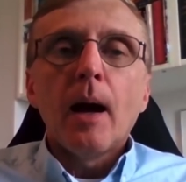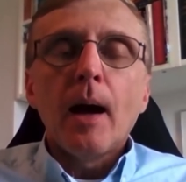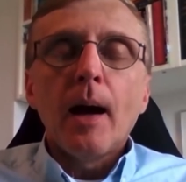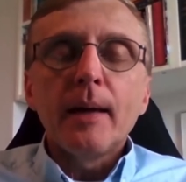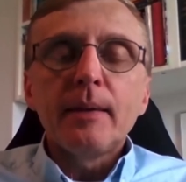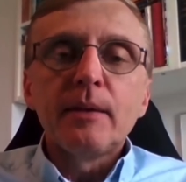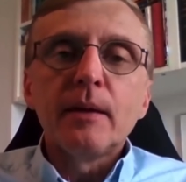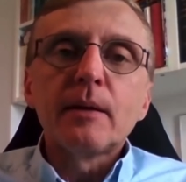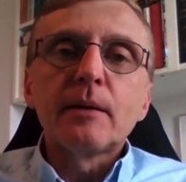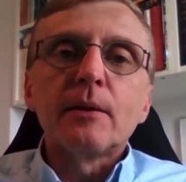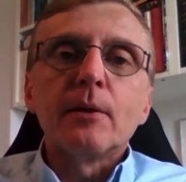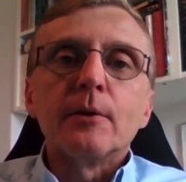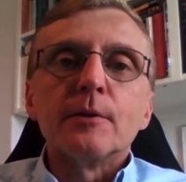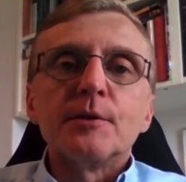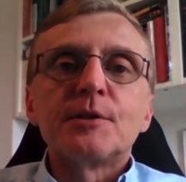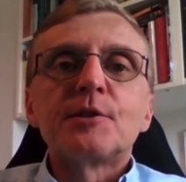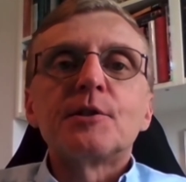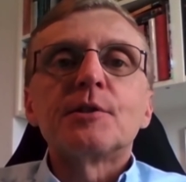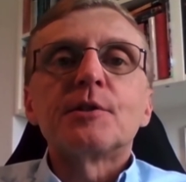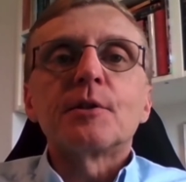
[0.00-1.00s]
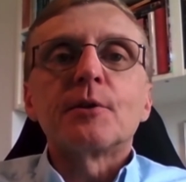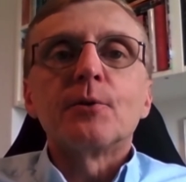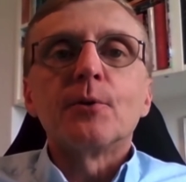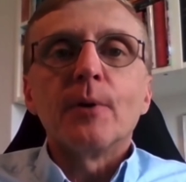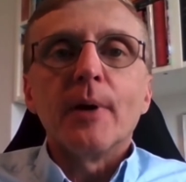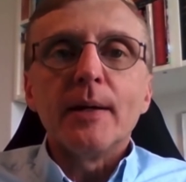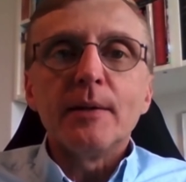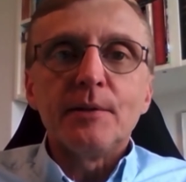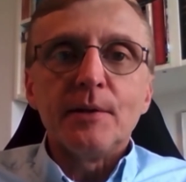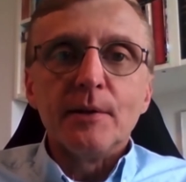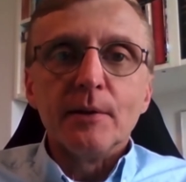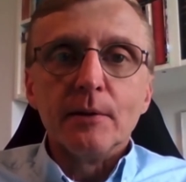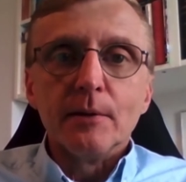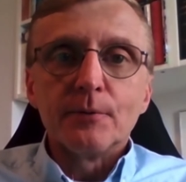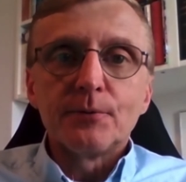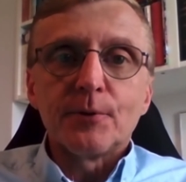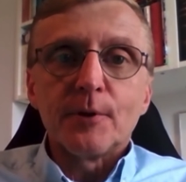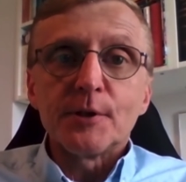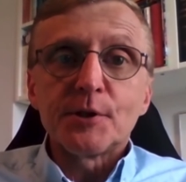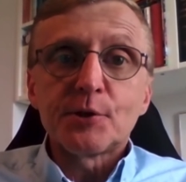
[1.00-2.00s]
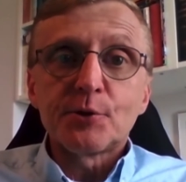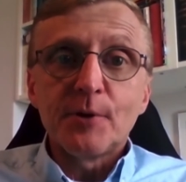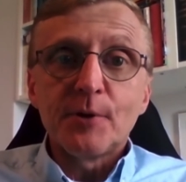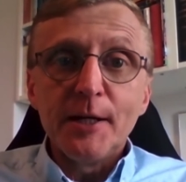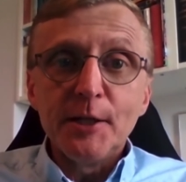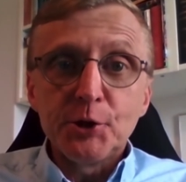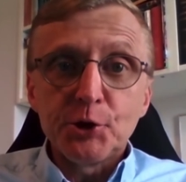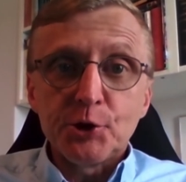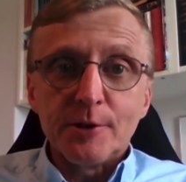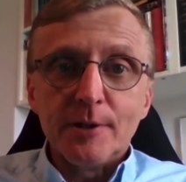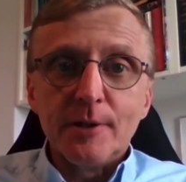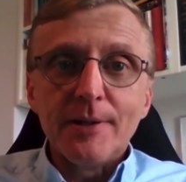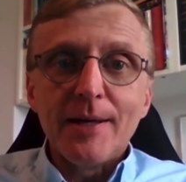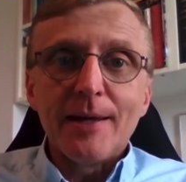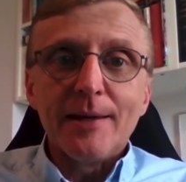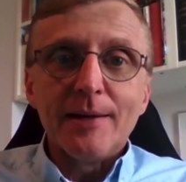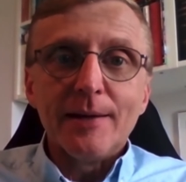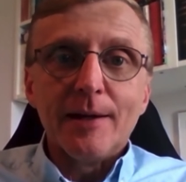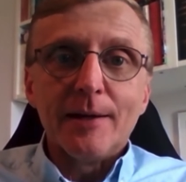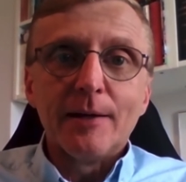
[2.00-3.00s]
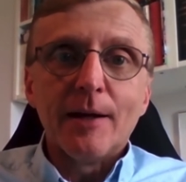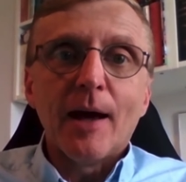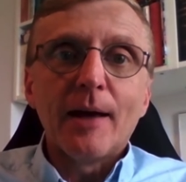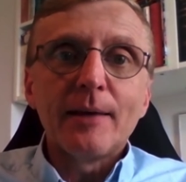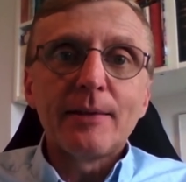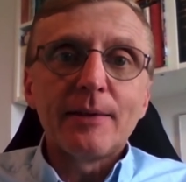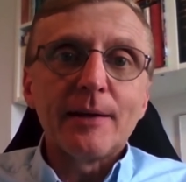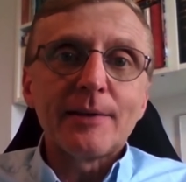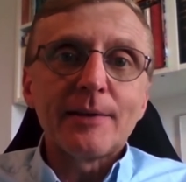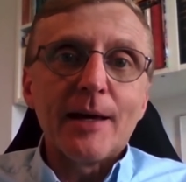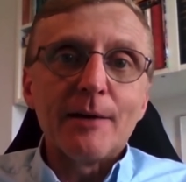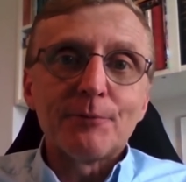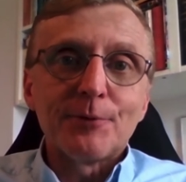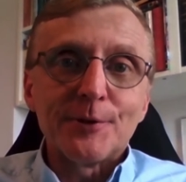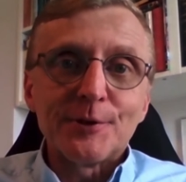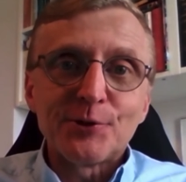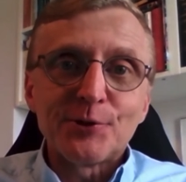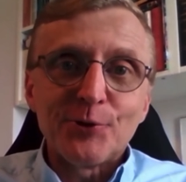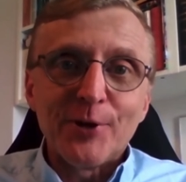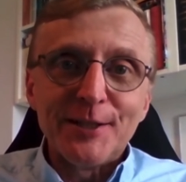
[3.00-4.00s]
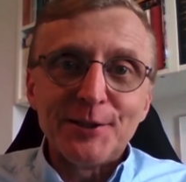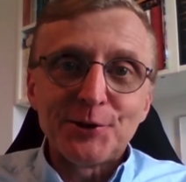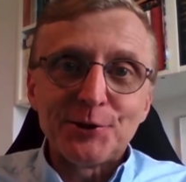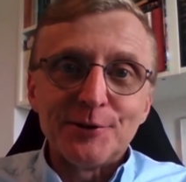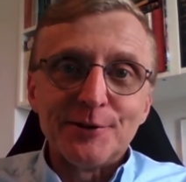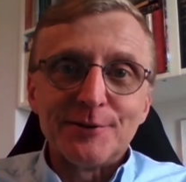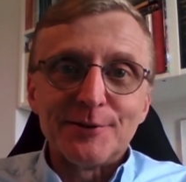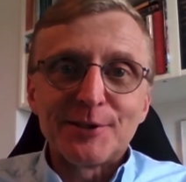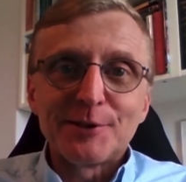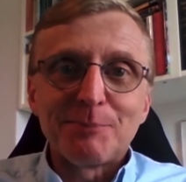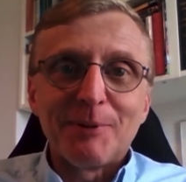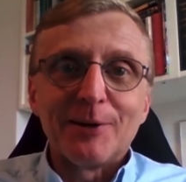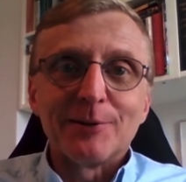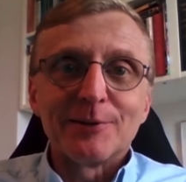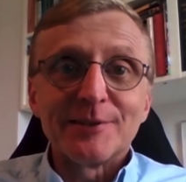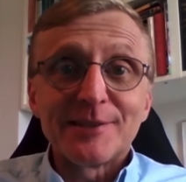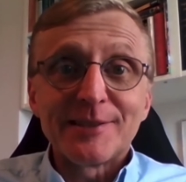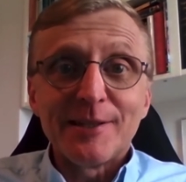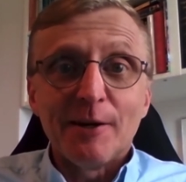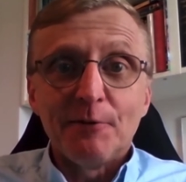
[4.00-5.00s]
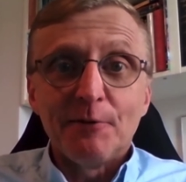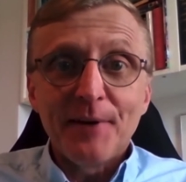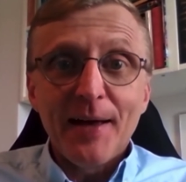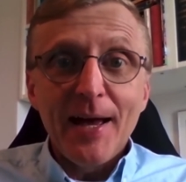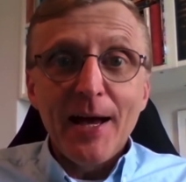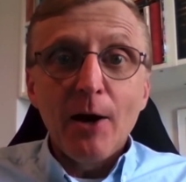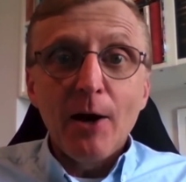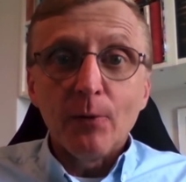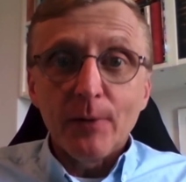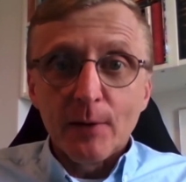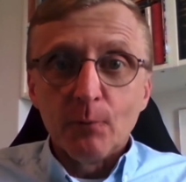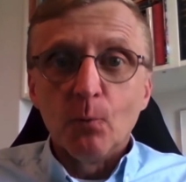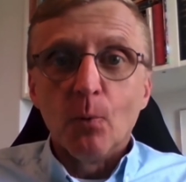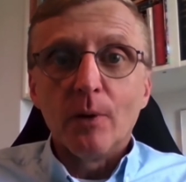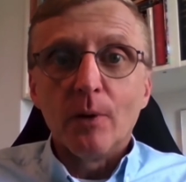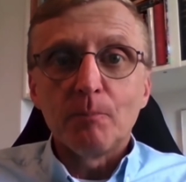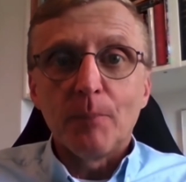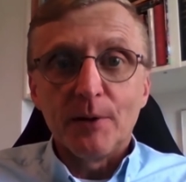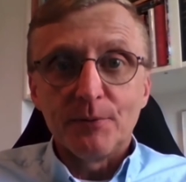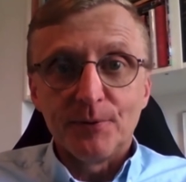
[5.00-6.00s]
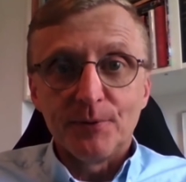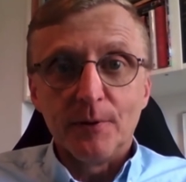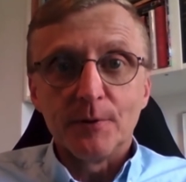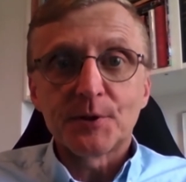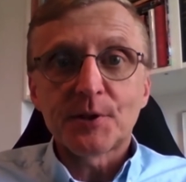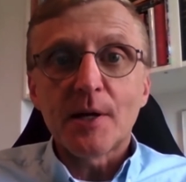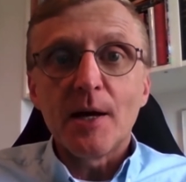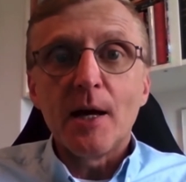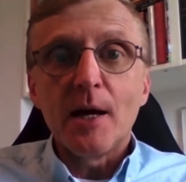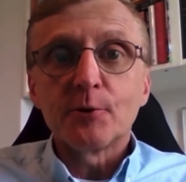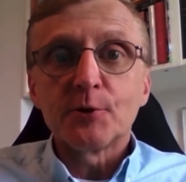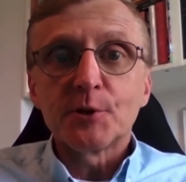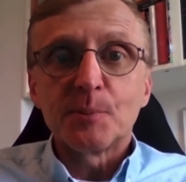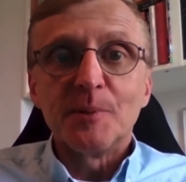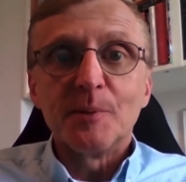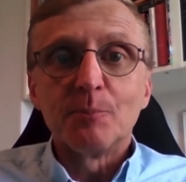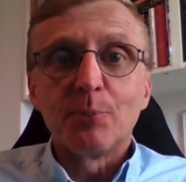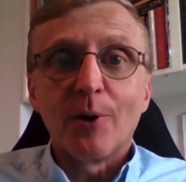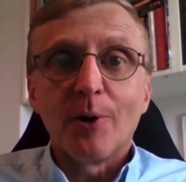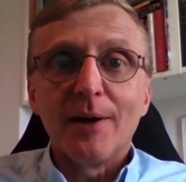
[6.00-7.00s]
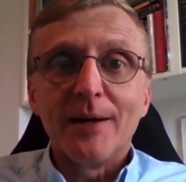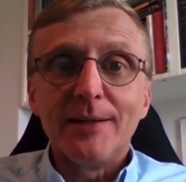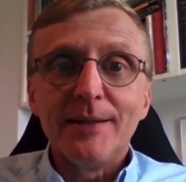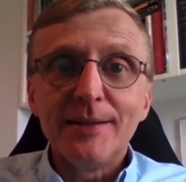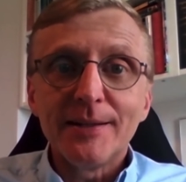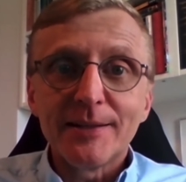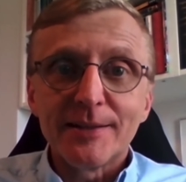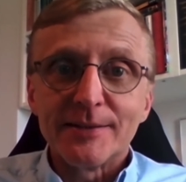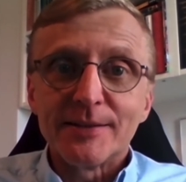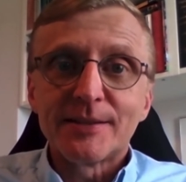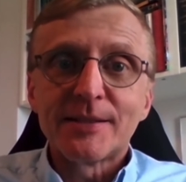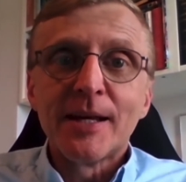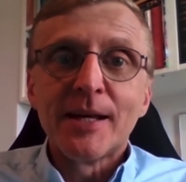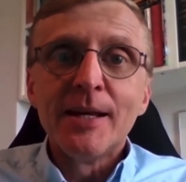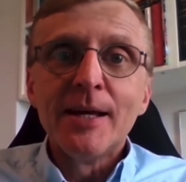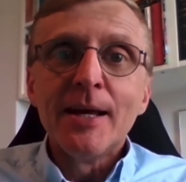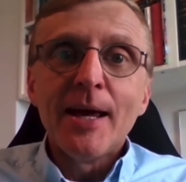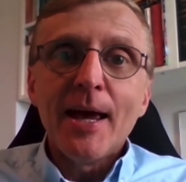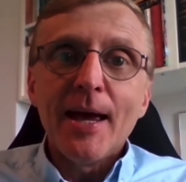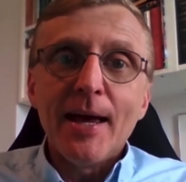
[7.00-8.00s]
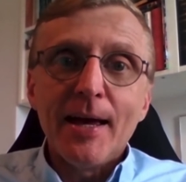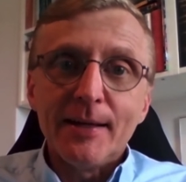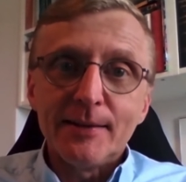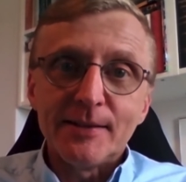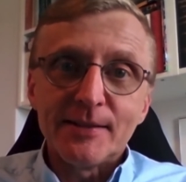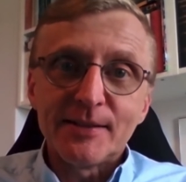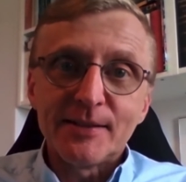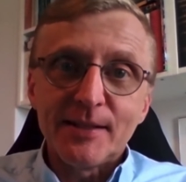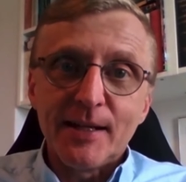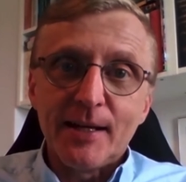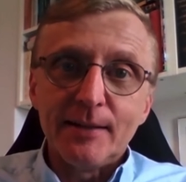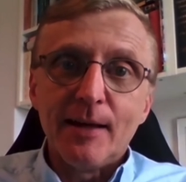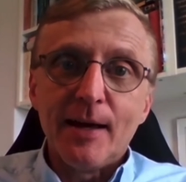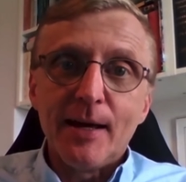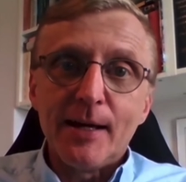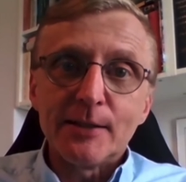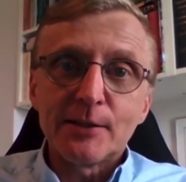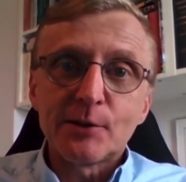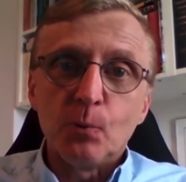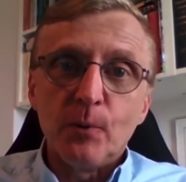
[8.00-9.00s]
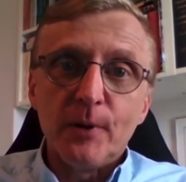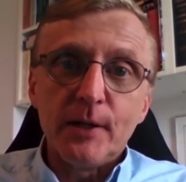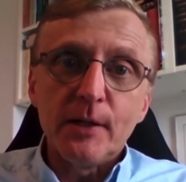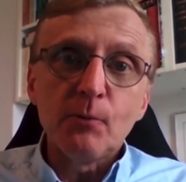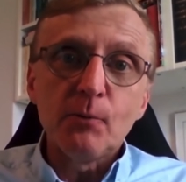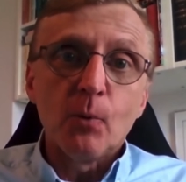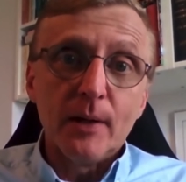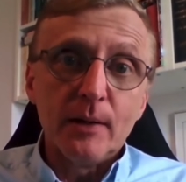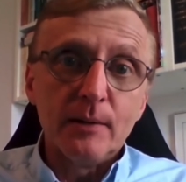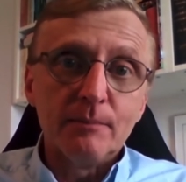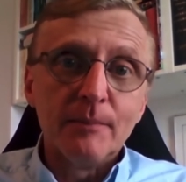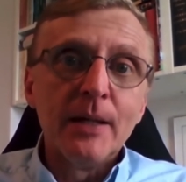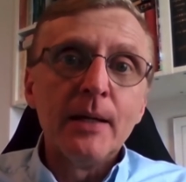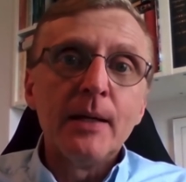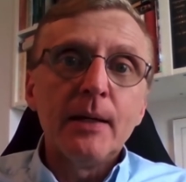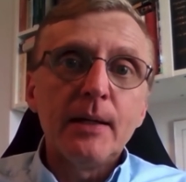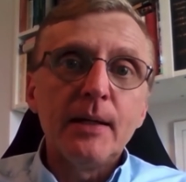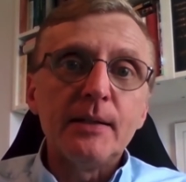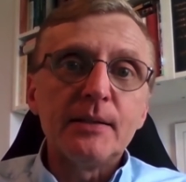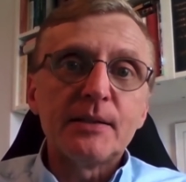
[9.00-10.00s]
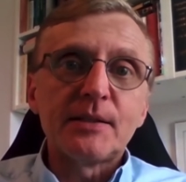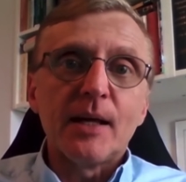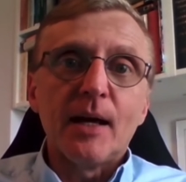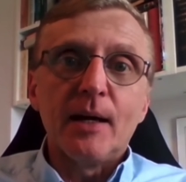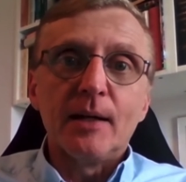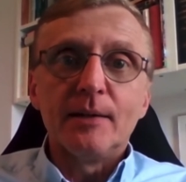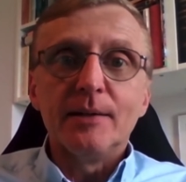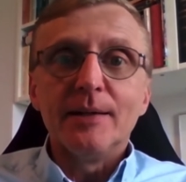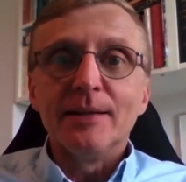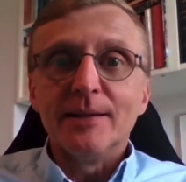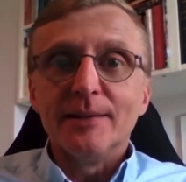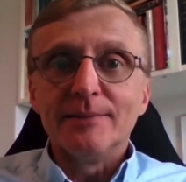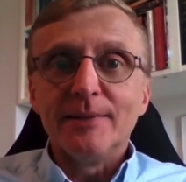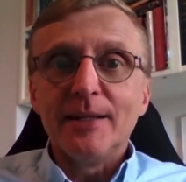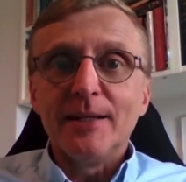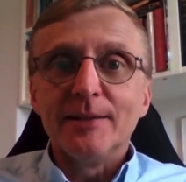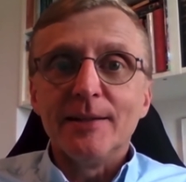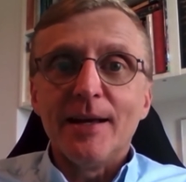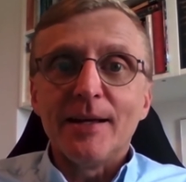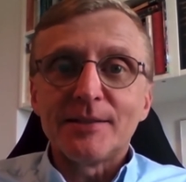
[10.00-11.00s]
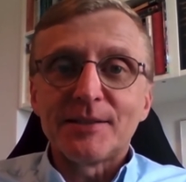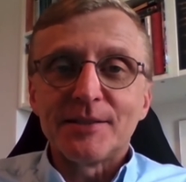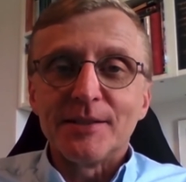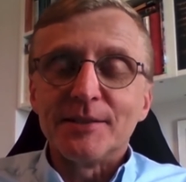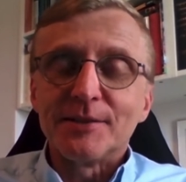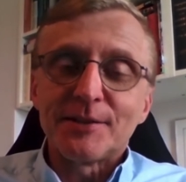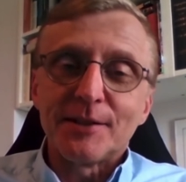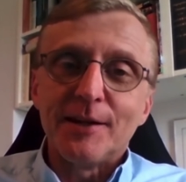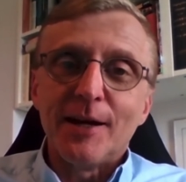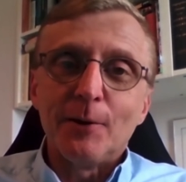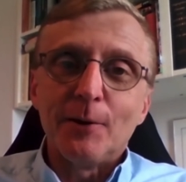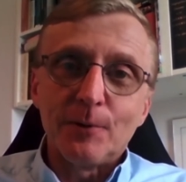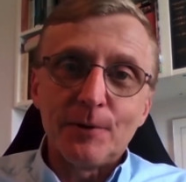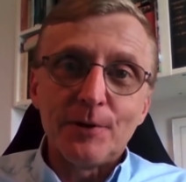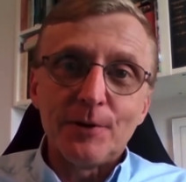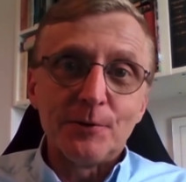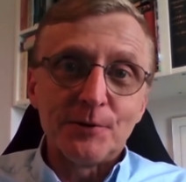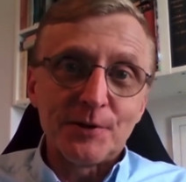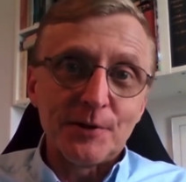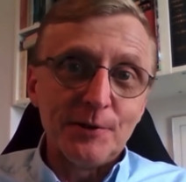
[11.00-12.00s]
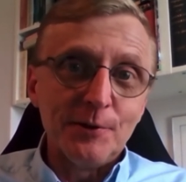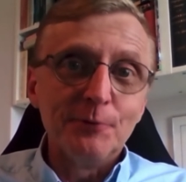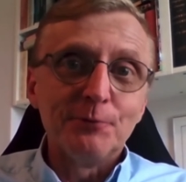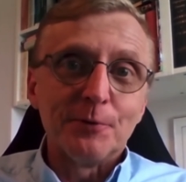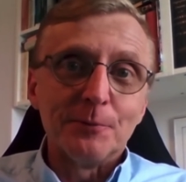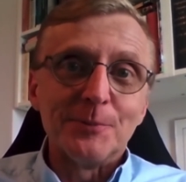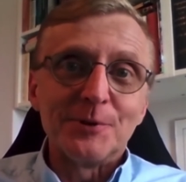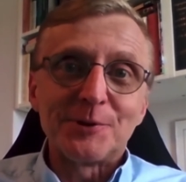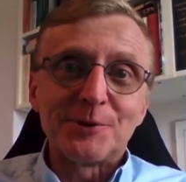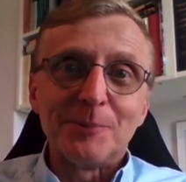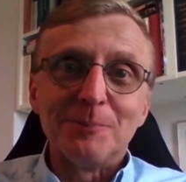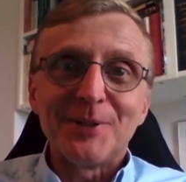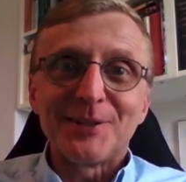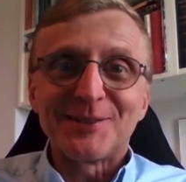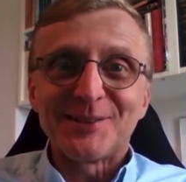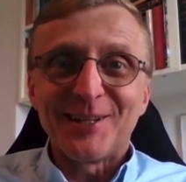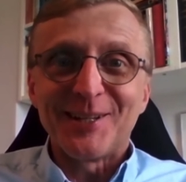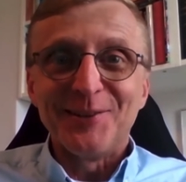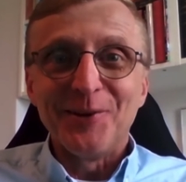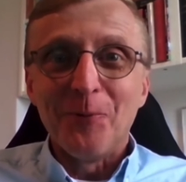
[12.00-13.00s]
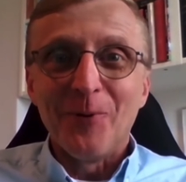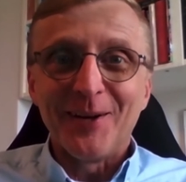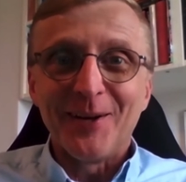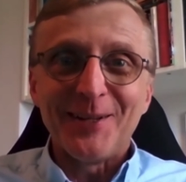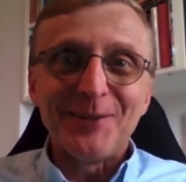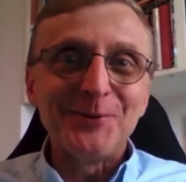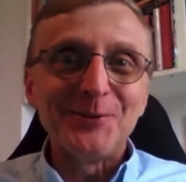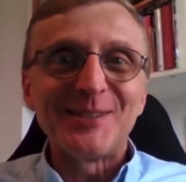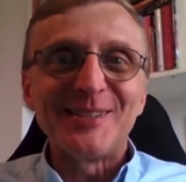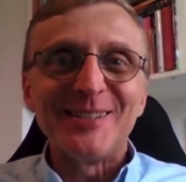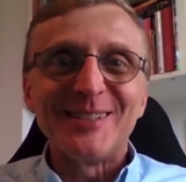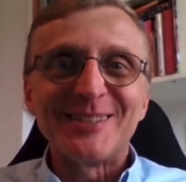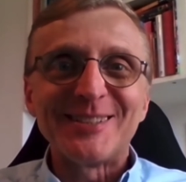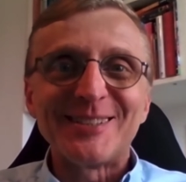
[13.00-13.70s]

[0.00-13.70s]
I think there is just a great deal of frustration. And I think that frustration spelled itself out in what Buffalo's Congressman Brian Higgins had to say last week when he said, in, in essence, and I will use a euphemism because I don't want to use the